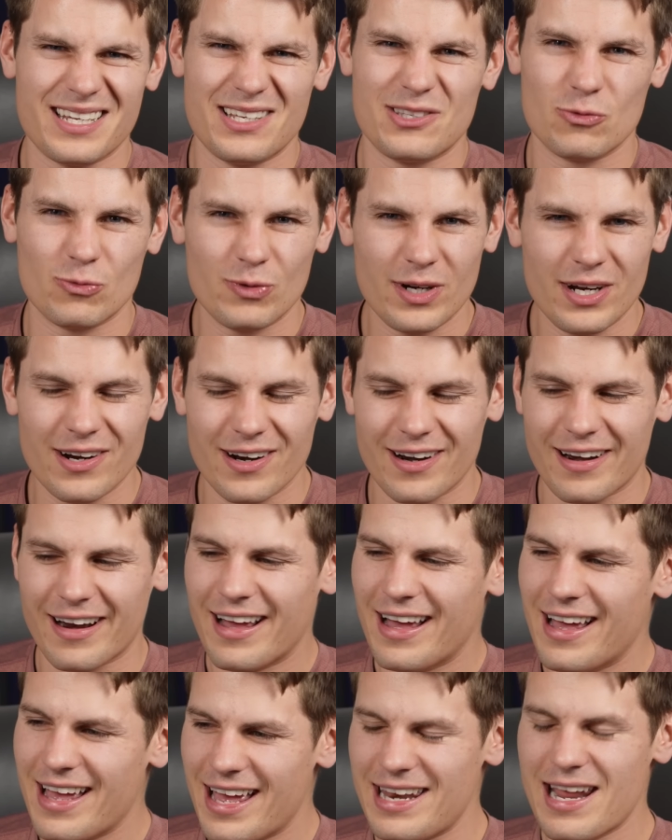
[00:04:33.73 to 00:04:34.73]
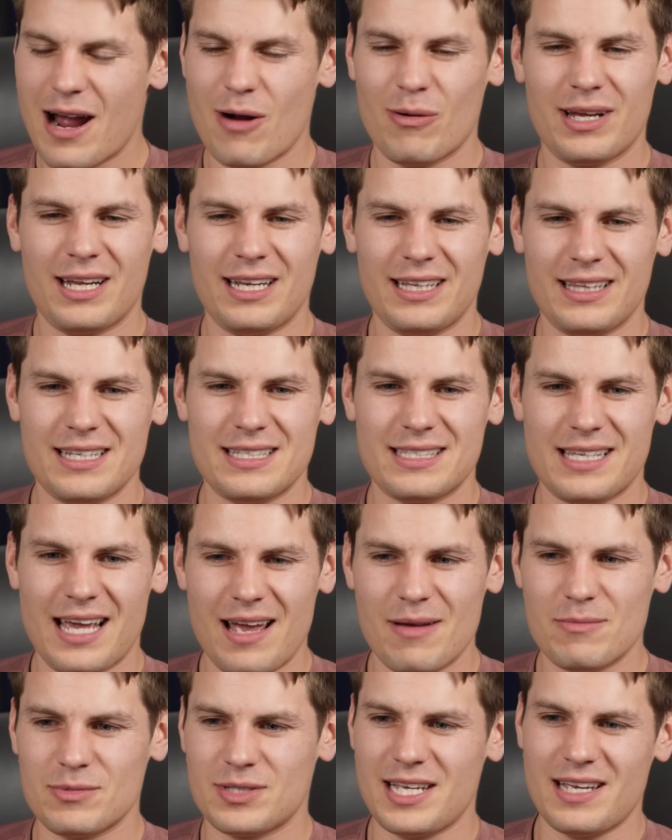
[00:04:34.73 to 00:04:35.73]
It's weird. And now we're getting these
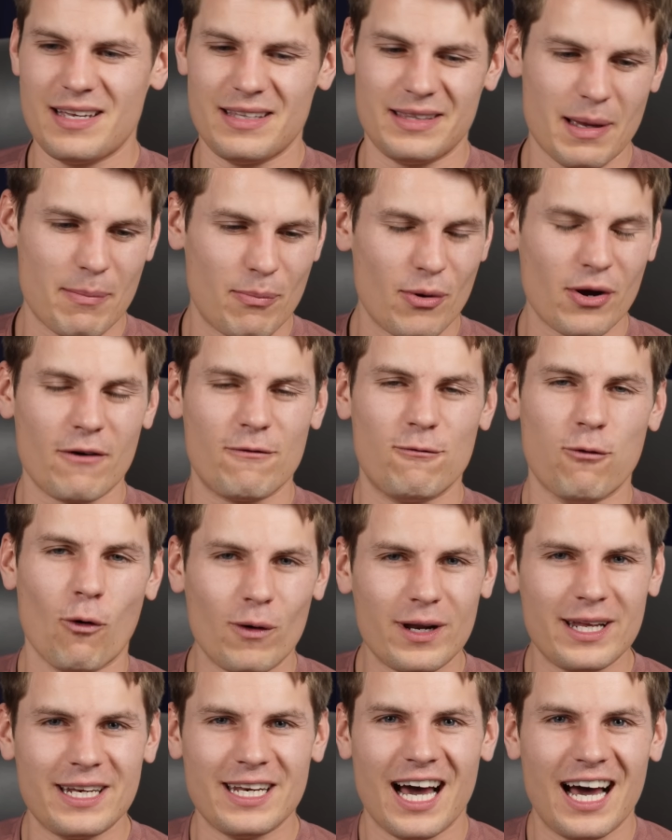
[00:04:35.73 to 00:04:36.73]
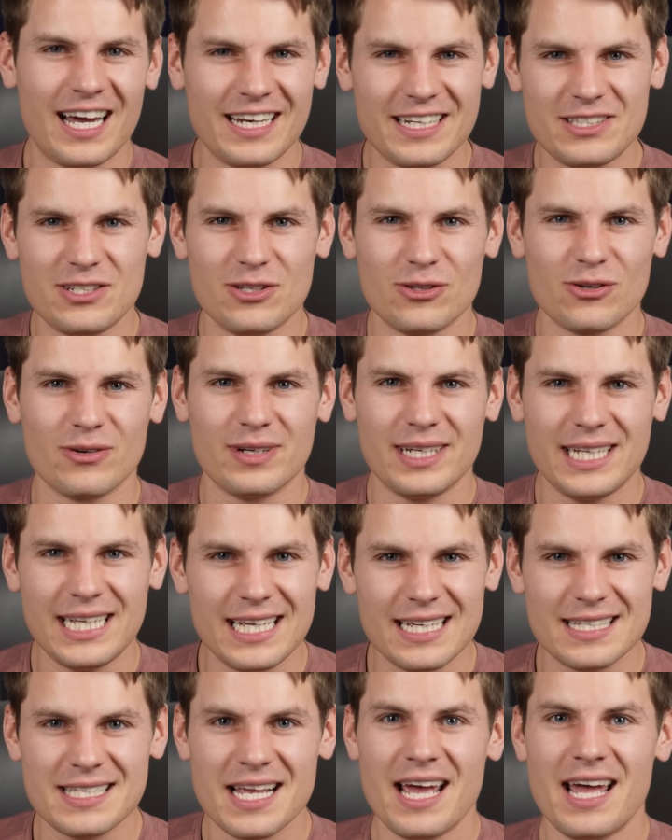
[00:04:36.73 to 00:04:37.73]
games that bring a 4090 to their
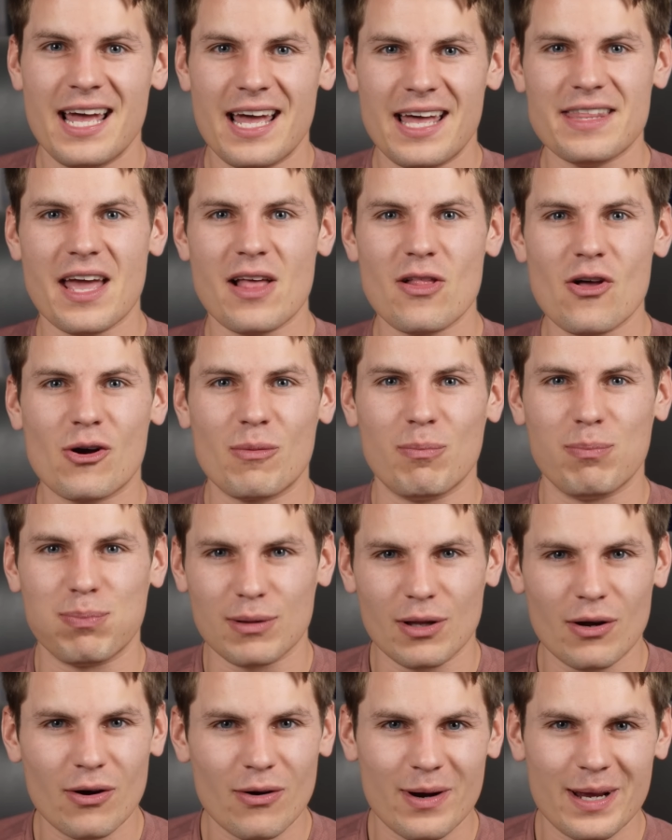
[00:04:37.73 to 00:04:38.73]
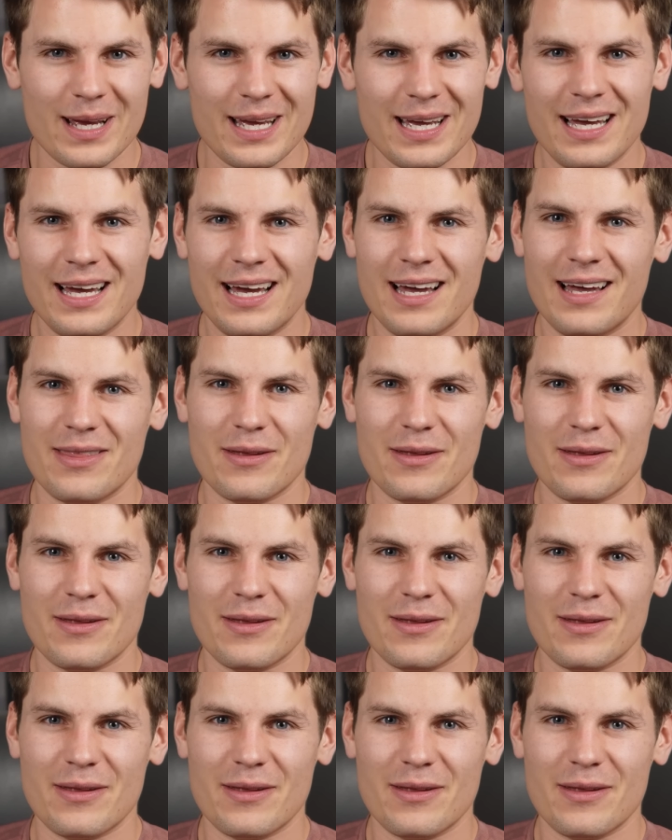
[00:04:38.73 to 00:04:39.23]
knees and they look blurry,